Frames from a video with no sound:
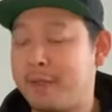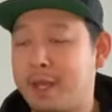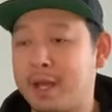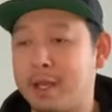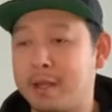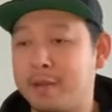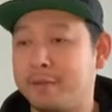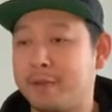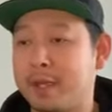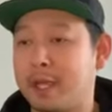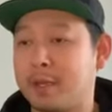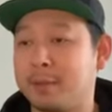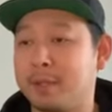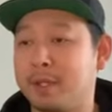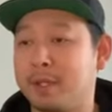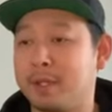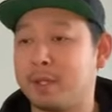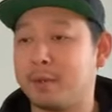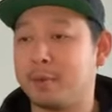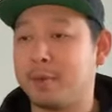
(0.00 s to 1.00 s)
of the Ani
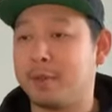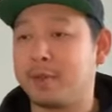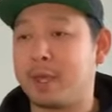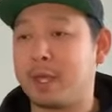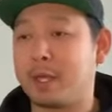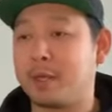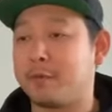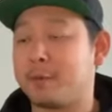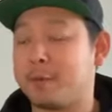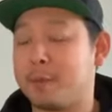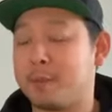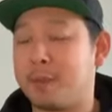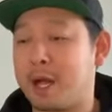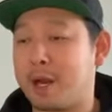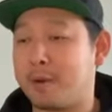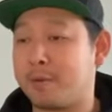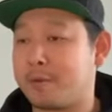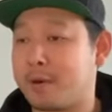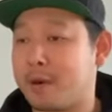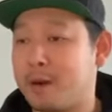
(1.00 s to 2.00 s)
family, you know, we thank you from the
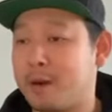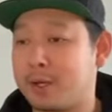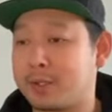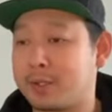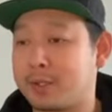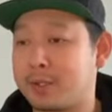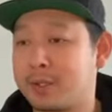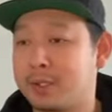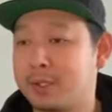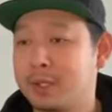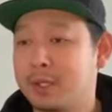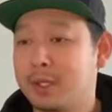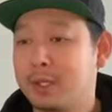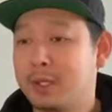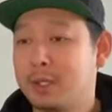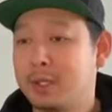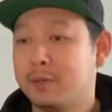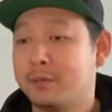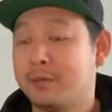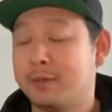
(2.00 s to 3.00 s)
bottom of our hearts
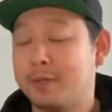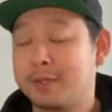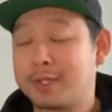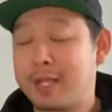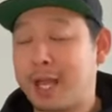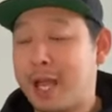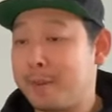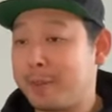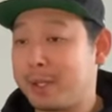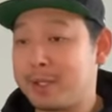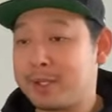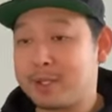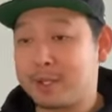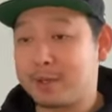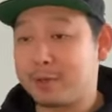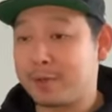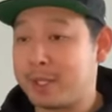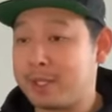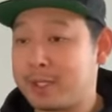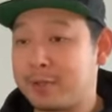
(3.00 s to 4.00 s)
for your time and
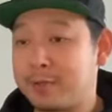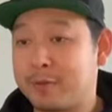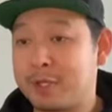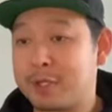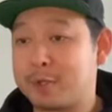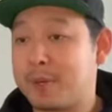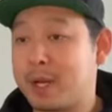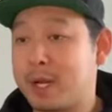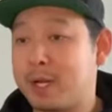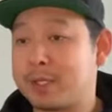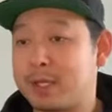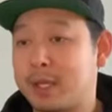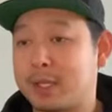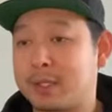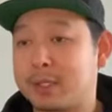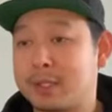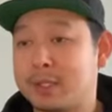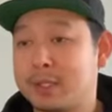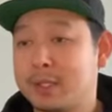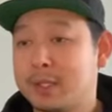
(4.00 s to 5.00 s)
consideration for this
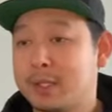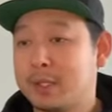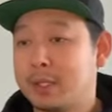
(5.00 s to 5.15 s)
project.